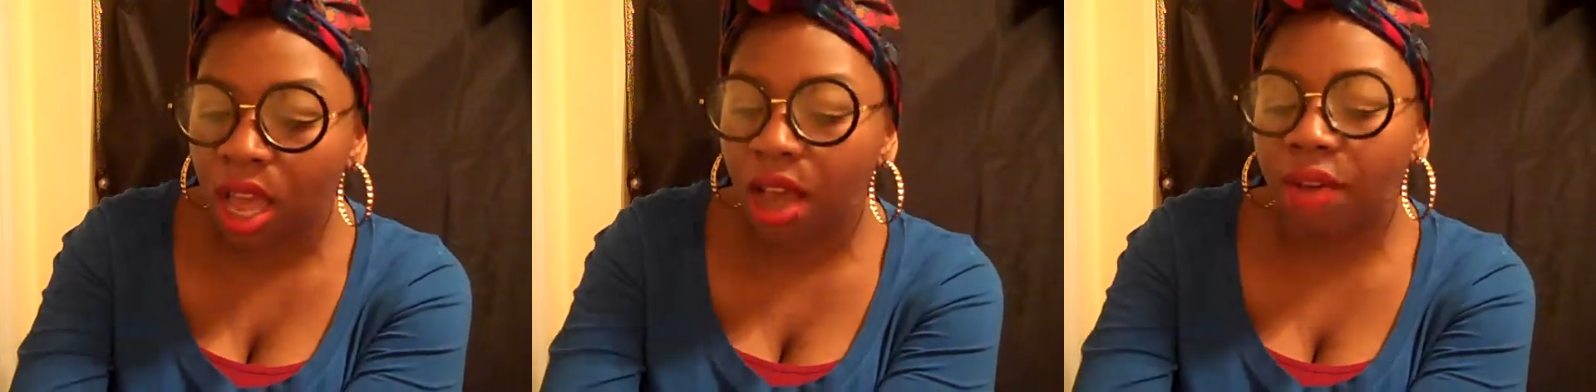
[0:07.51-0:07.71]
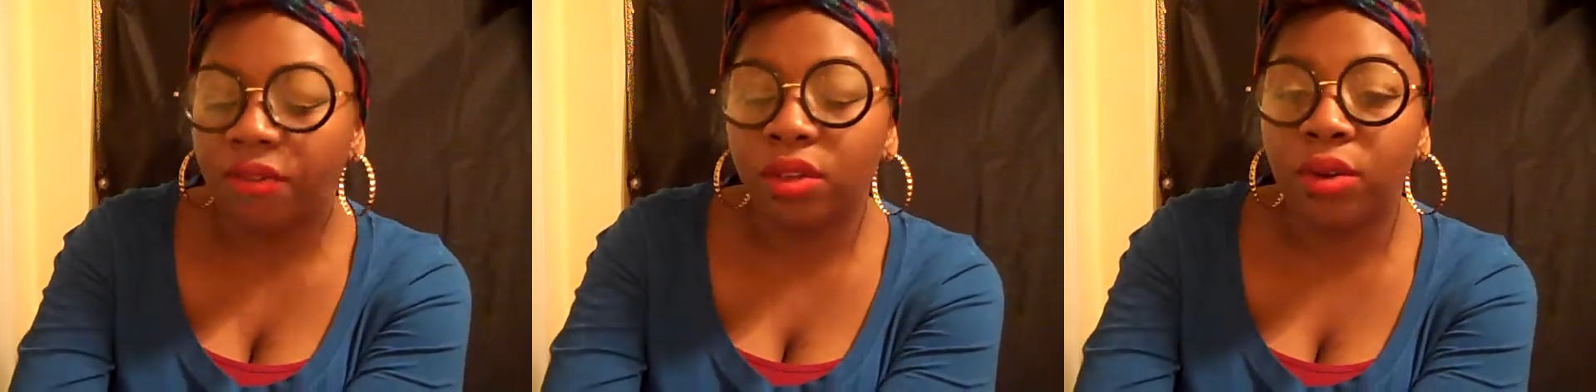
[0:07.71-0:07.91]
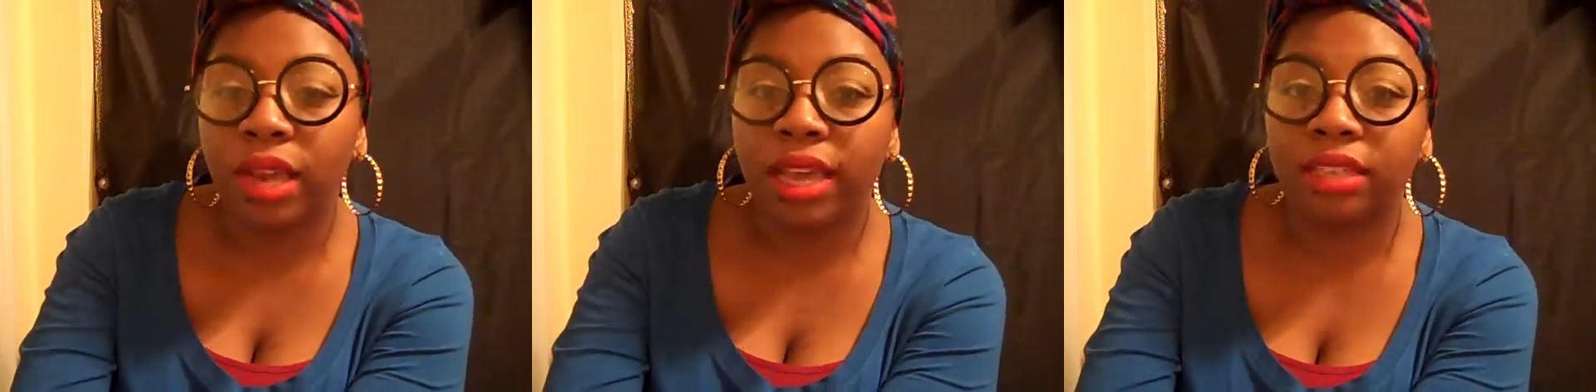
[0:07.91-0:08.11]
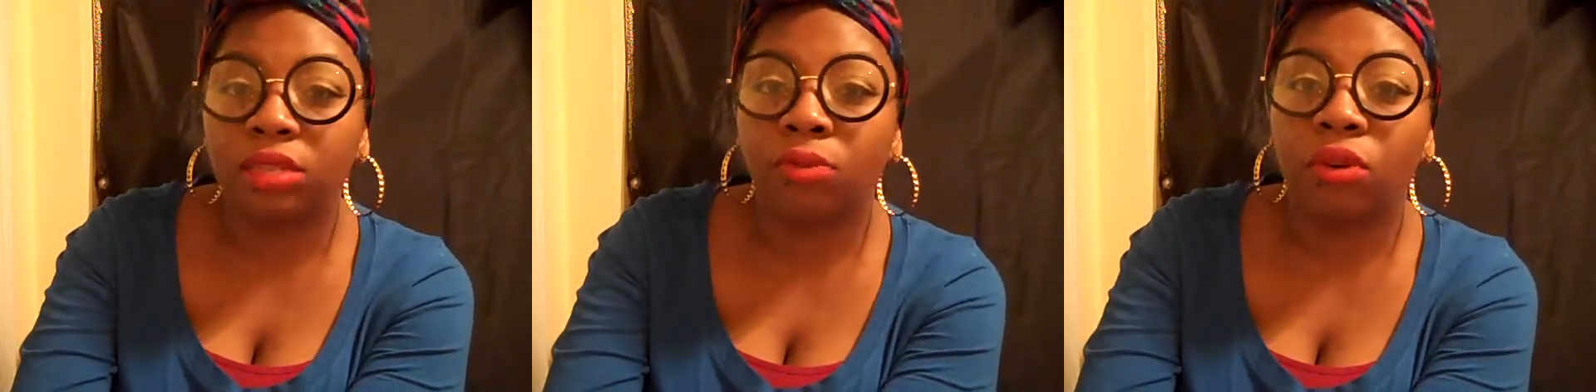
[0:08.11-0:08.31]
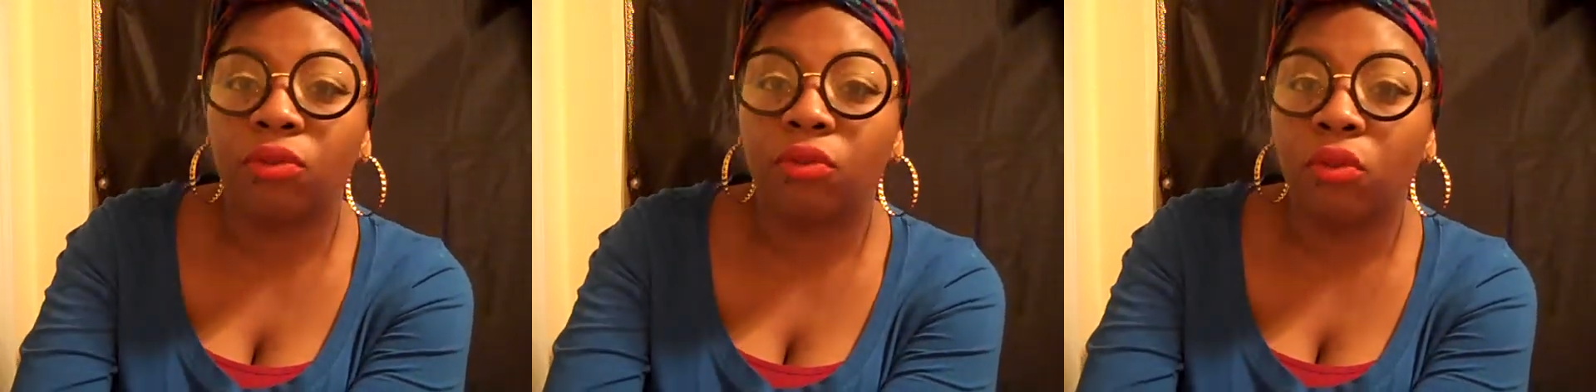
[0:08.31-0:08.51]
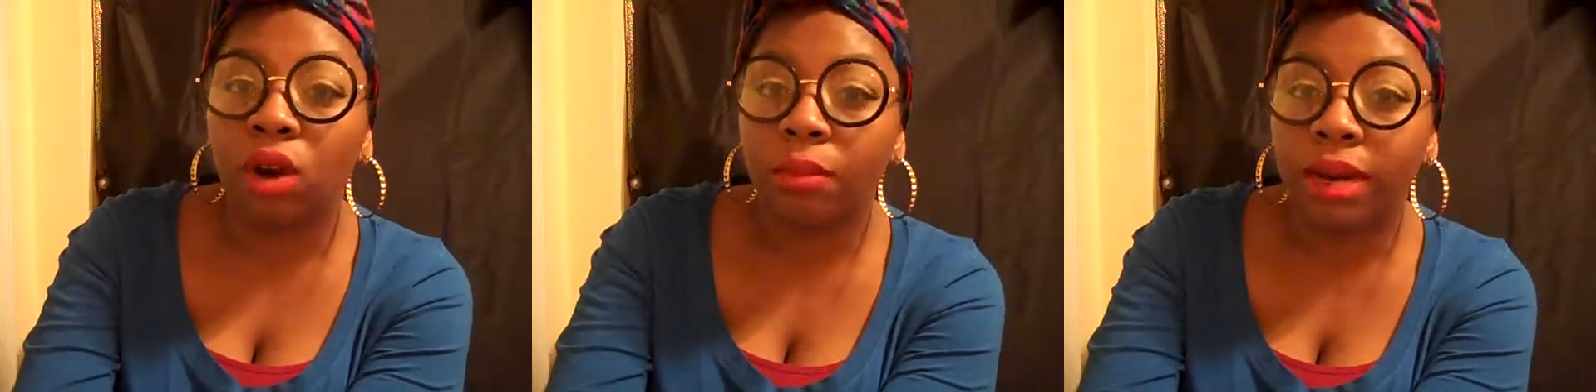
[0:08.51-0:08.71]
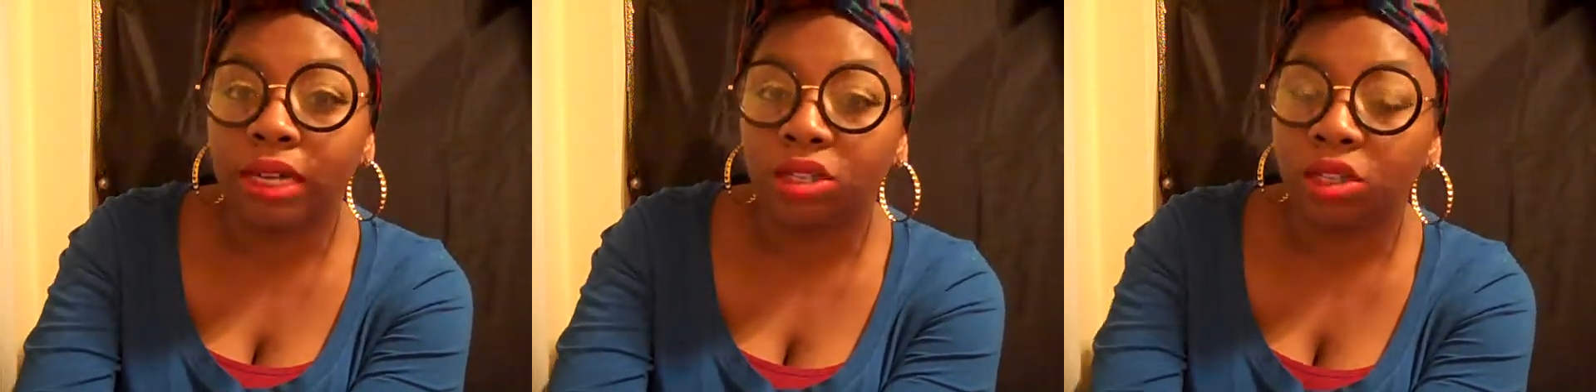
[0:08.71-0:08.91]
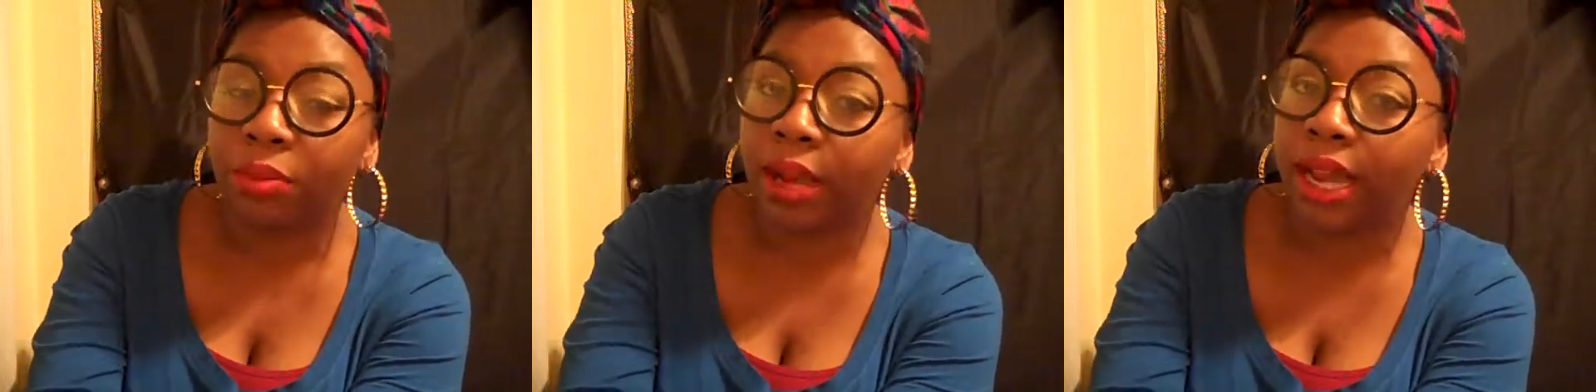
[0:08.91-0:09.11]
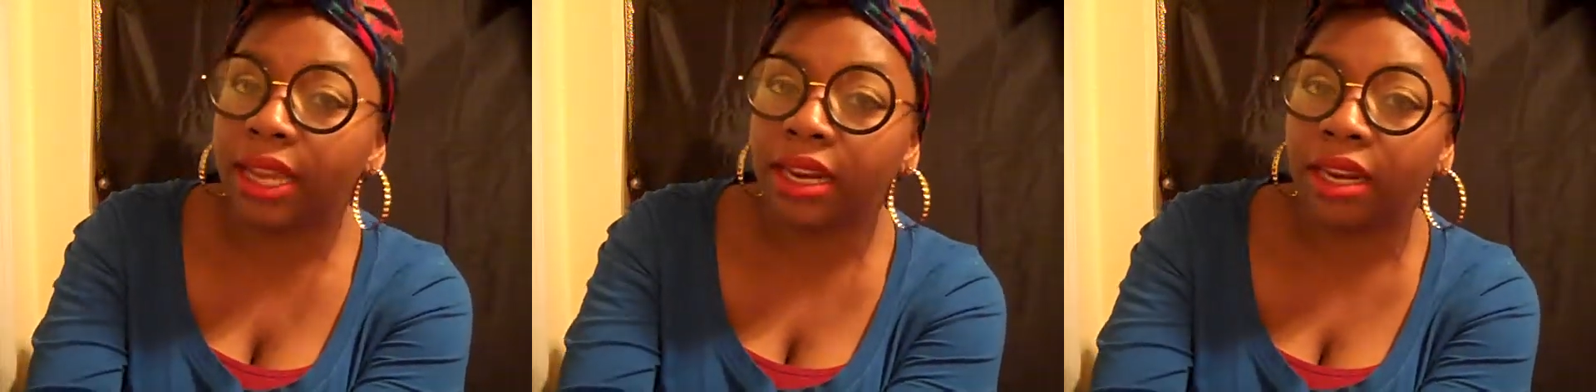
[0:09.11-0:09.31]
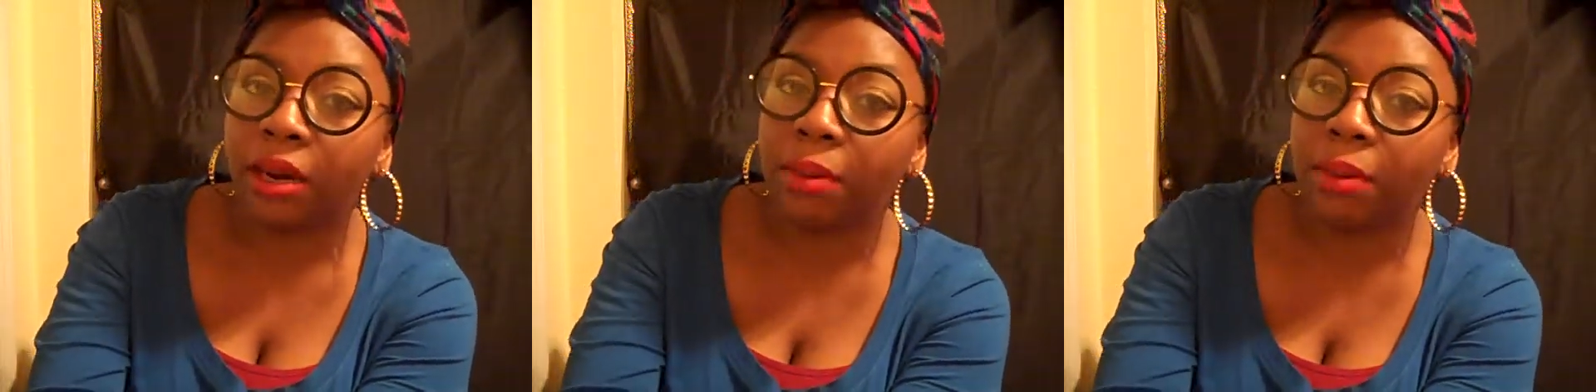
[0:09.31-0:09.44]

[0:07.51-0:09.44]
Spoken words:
A few days before my trip, I ended